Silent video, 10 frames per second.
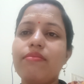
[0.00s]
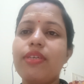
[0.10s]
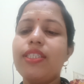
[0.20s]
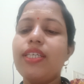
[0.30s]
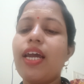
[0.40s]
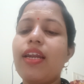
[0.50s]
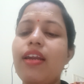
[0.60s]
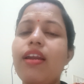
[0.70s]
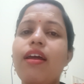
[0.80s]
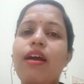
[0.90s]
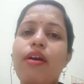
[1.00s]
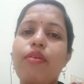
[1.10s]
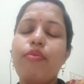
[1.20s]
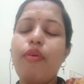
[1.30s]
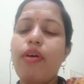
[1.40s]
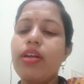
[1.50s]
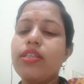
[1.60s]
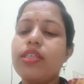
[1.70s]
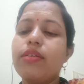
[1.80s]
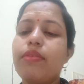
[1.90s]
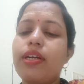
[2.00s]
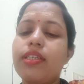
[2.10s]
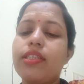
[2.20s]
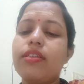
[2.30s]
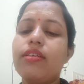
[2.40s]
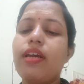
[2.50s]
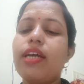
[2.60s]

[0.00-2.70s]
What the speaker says: PCR in forensic medicine.